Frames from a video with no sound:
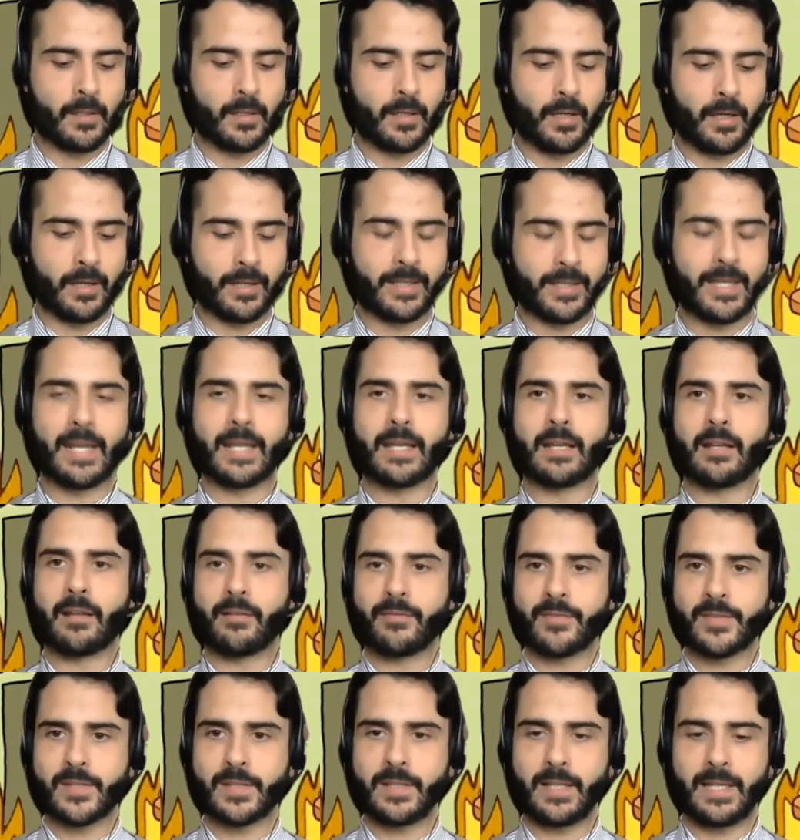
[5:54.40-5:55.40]
getting
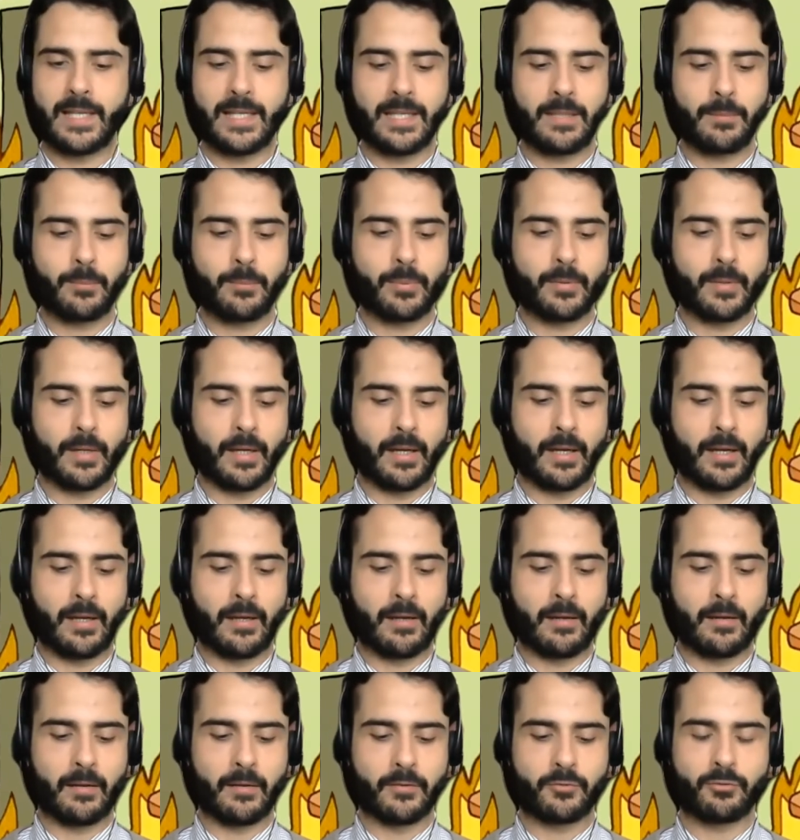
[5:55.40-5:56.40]
enough sleep,
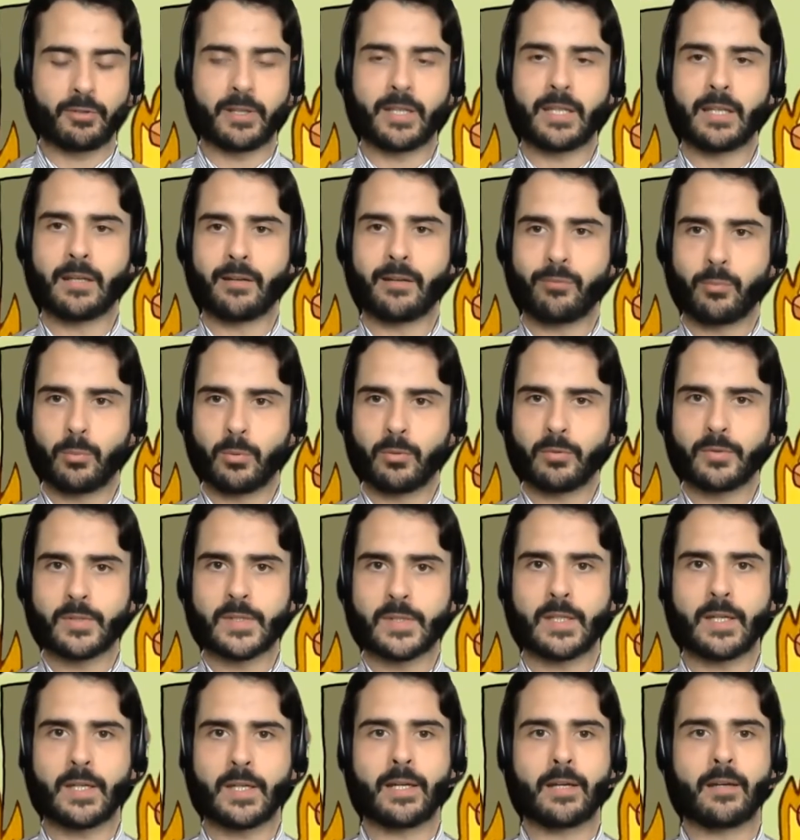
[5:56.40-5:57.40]
drinking enough
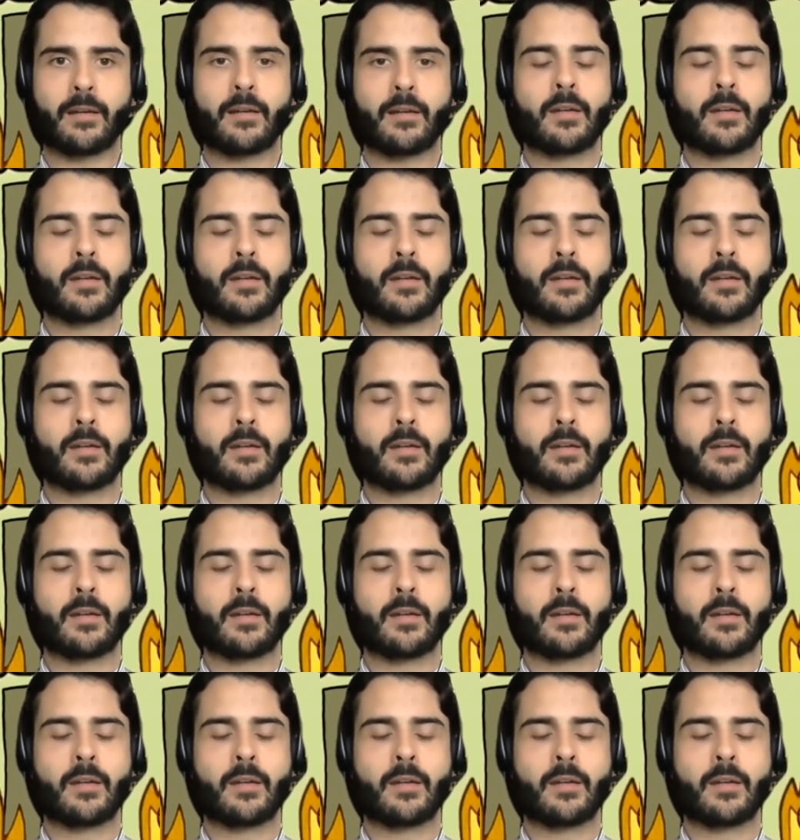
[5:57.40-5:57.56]
water,